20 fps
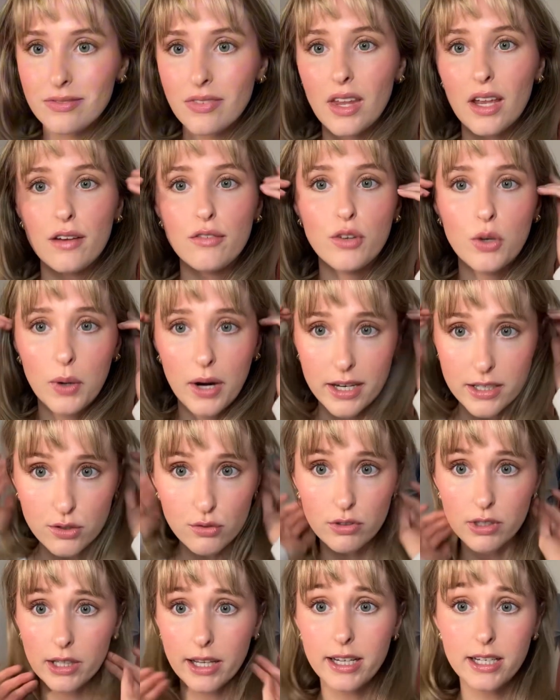If you guys
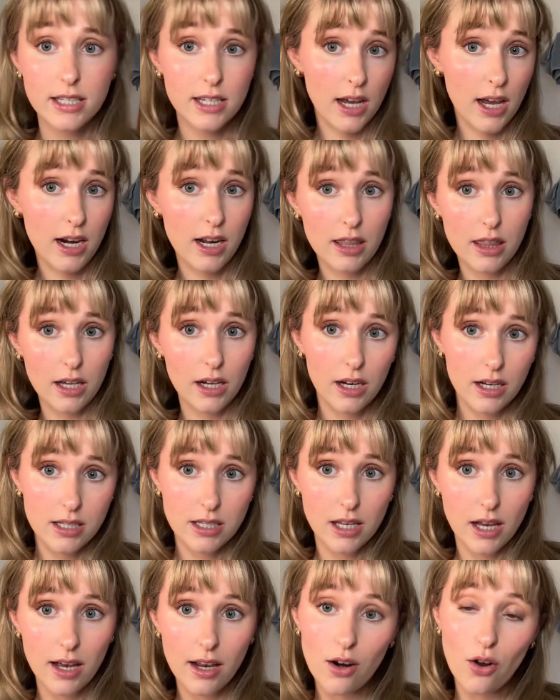relate to anything I
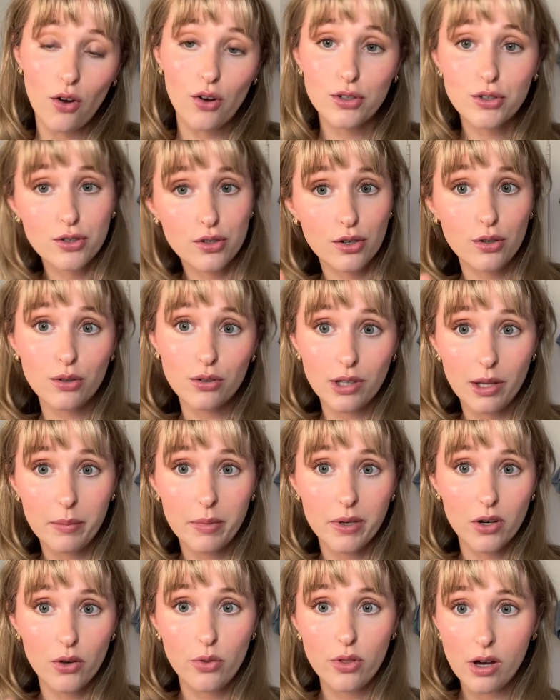said, also let me
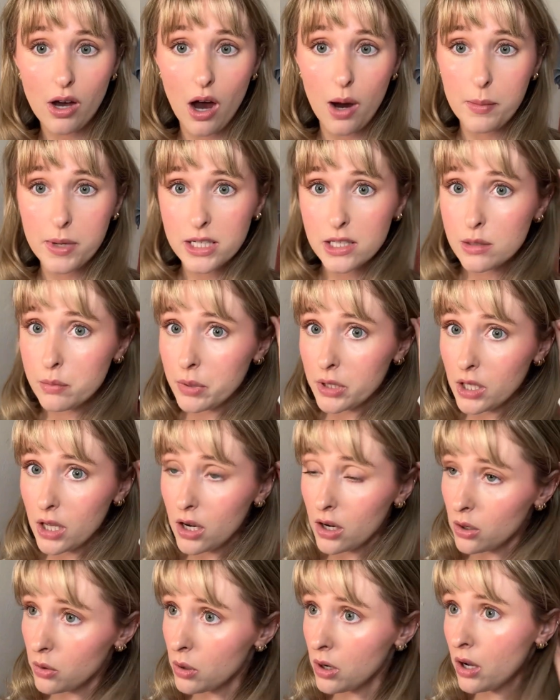know in the comments
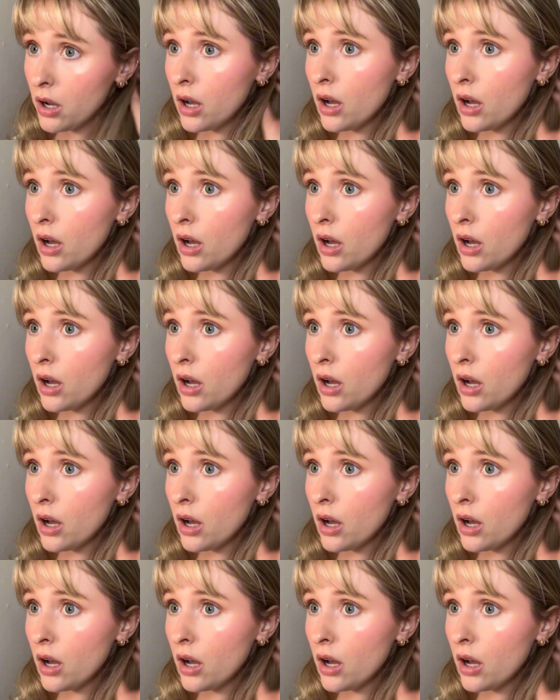below.